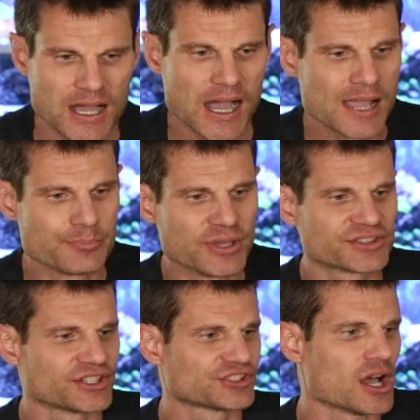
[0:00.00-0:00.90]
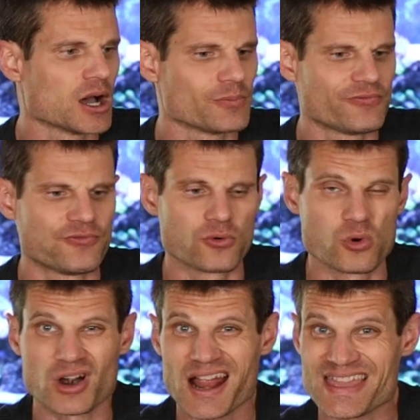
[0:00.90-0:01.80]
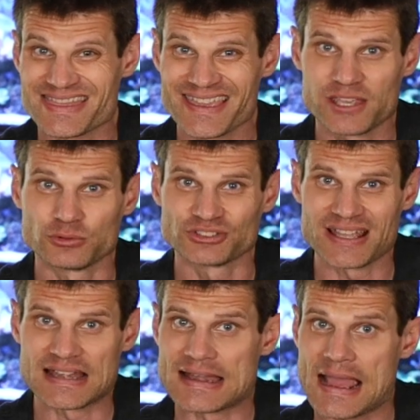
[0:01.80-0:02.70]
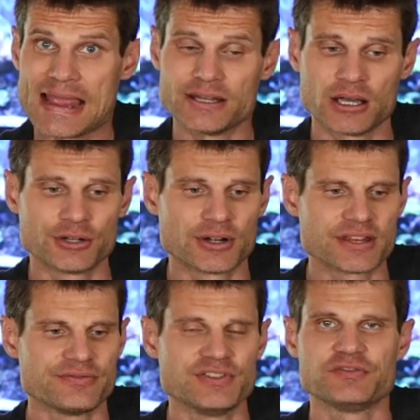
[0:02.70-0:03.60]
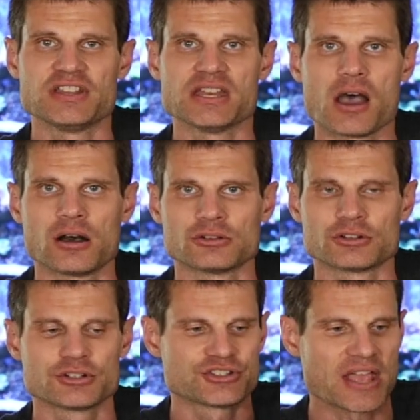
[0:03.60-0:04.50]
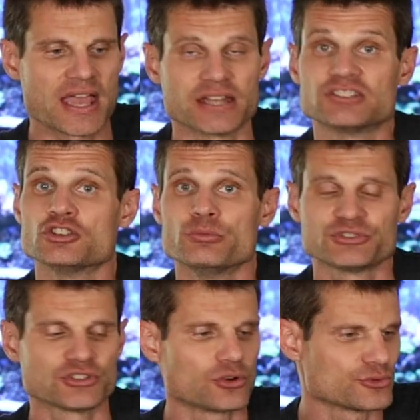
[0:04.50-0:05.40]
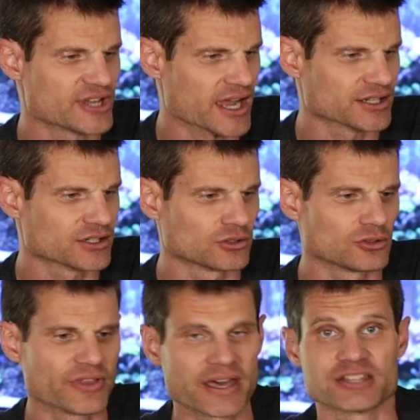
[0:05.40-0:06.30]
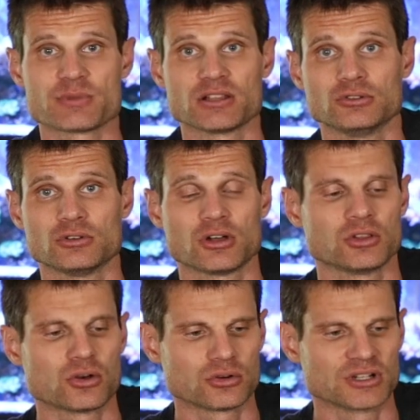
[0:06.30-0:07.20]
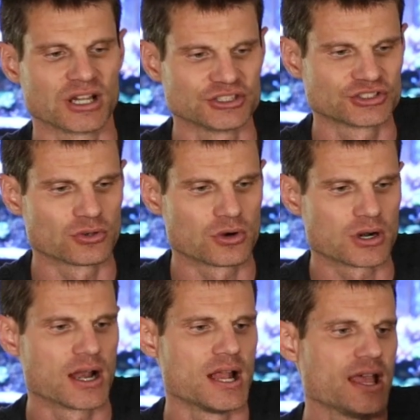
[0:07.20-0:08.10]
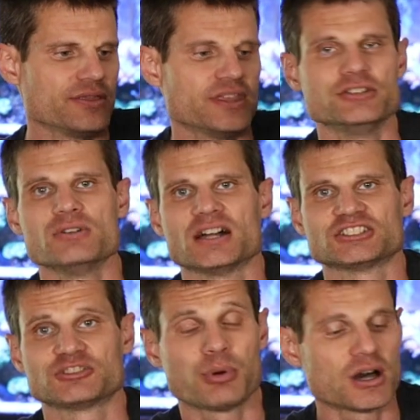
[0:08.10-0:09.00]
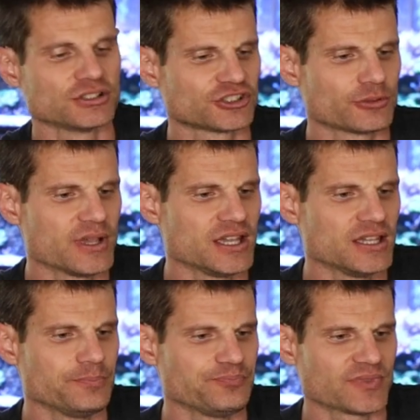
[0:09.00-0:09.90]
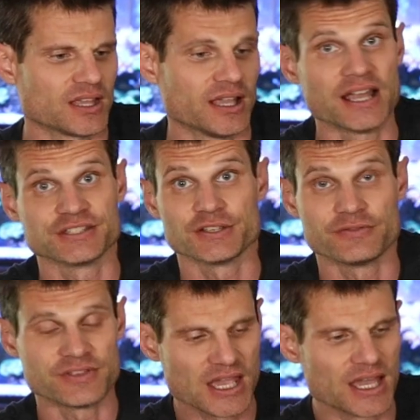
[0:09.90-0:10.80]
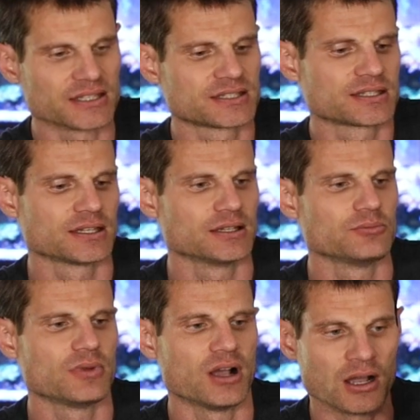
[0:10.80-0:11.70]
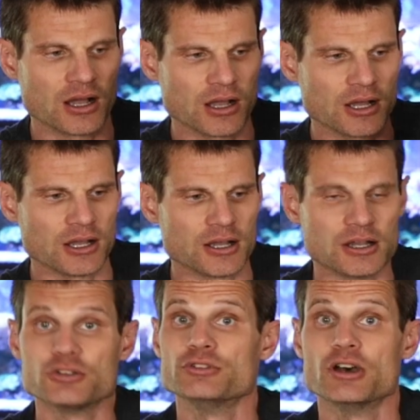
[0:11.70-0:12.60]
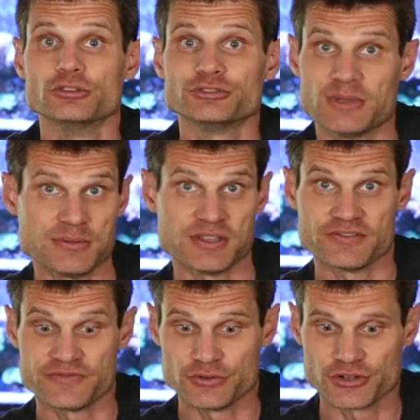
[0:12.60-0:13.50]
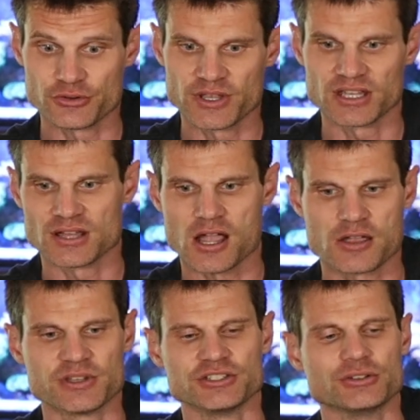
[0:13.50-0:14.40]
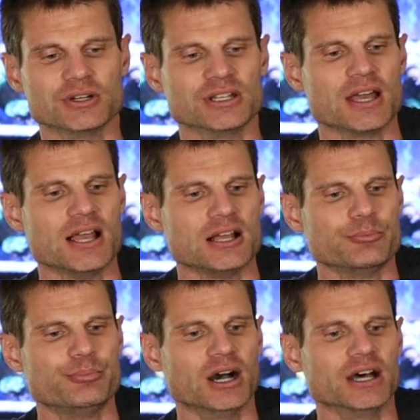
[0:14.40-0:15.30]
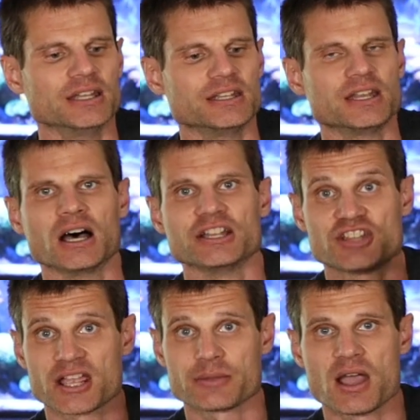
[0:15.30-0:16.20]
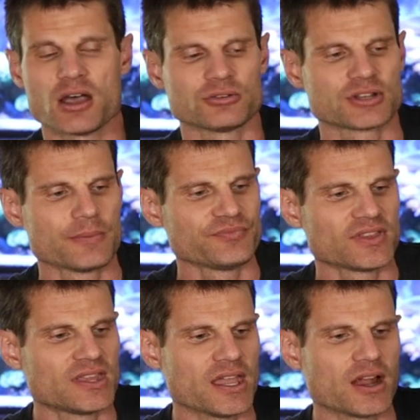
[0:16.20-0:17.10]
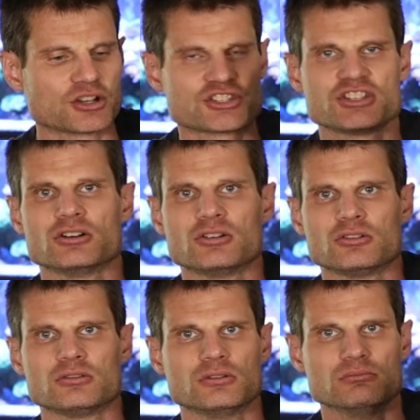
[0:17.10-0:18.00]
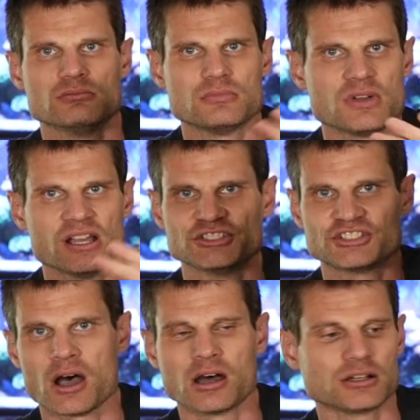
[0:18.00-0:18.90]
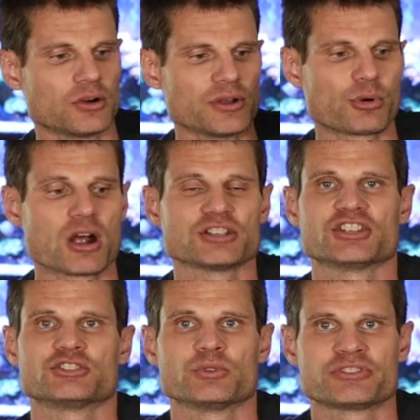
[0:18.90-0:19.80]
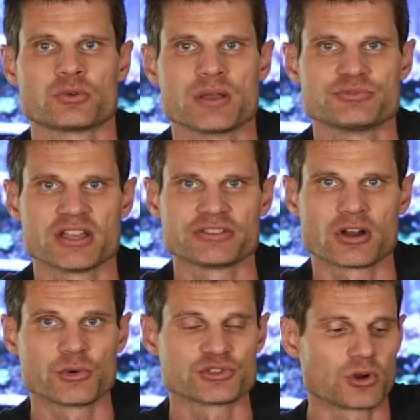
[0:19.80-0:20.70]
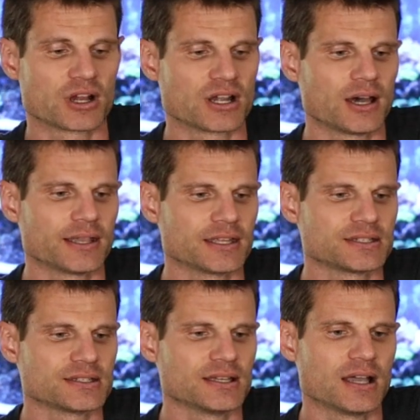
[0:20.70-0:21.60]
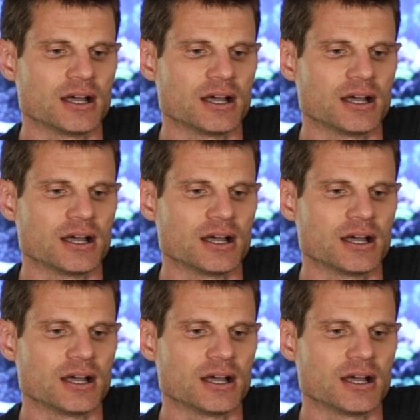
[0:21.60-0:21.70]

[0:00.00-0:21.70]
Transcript: I picked this up for, I think it was like $950 at Tombstone Tactical. That is my local gun store. They do not sponsor me as of yet. Who knows, maybe in the future we can talk them into it. But check them out. They are still, it's an ongoing process with their website. They're always working on it.